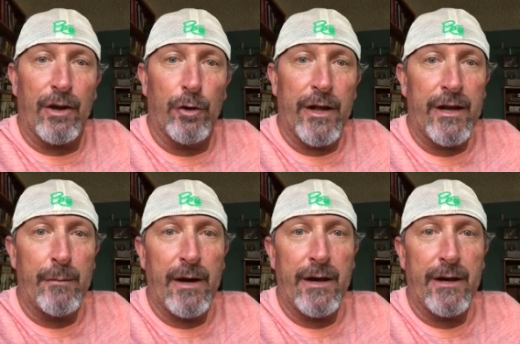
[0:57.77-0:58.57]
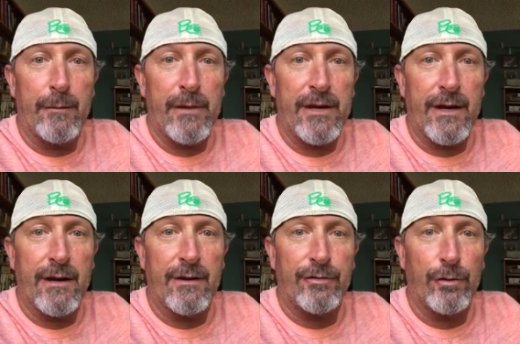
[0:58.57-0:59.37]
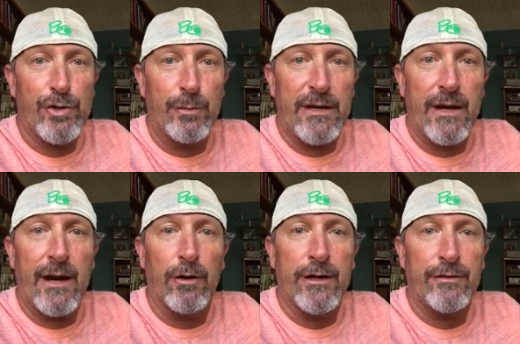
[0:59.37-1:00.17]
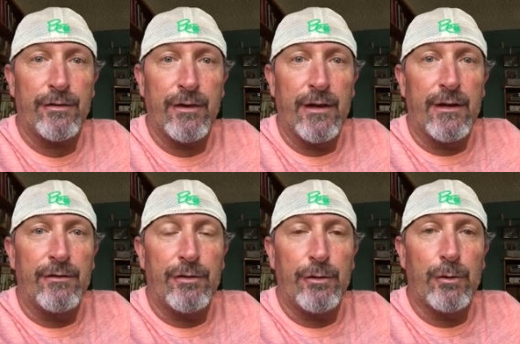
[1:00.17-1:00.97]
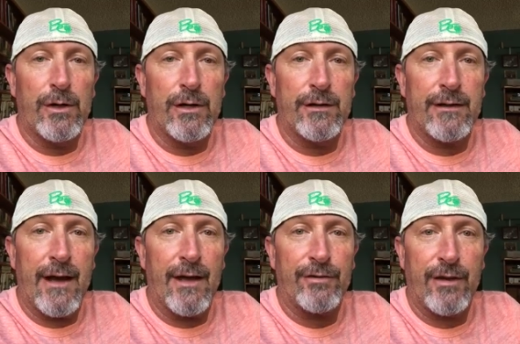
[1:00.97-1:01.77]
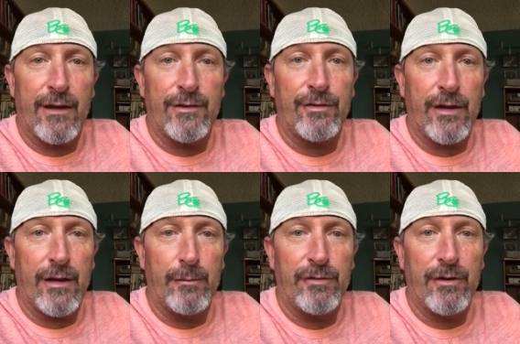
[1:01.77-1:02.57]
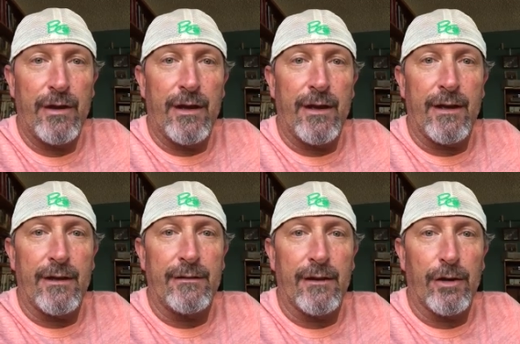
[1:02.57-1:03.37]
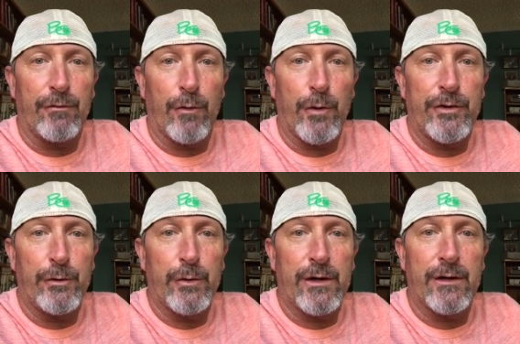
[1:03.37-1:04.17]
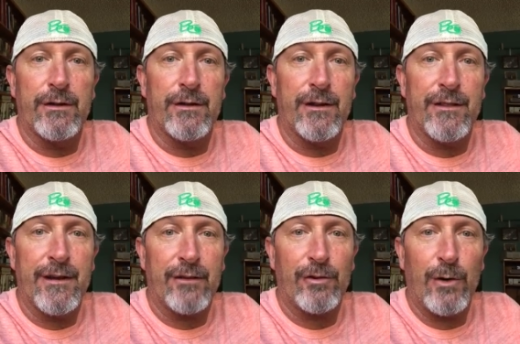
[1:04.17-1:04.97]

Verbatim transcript: go to any of my uh, media, social media outlets to, uh, to ask Sabes, and uh, look forward to uh, the next